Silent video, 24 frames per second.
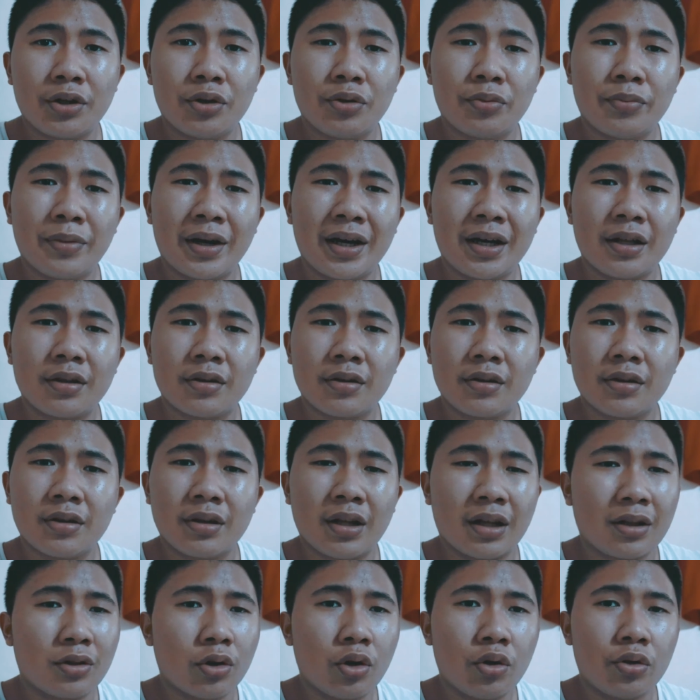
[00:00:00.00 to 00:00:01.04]
you might
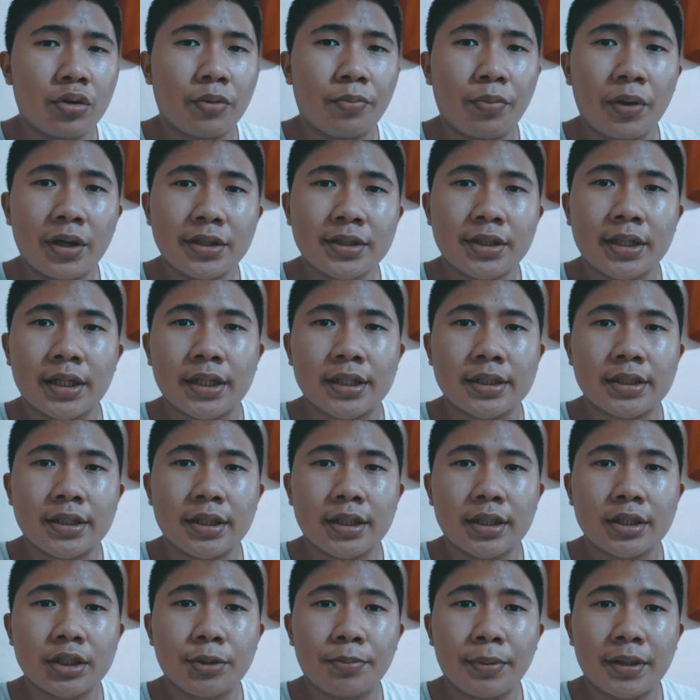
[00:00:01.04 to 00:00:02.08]
not know the process,
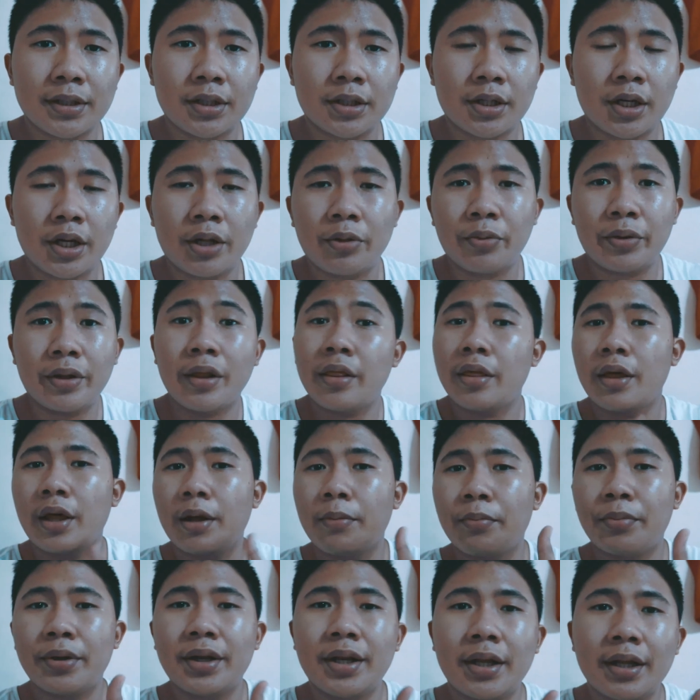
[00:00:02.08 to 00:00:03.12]
especially with
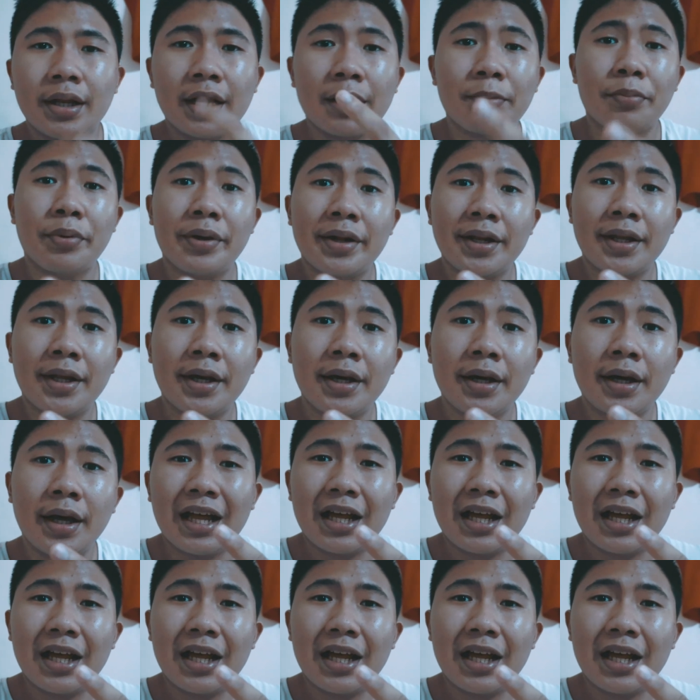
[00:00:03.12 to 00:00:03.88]
inbreeding, line breeding.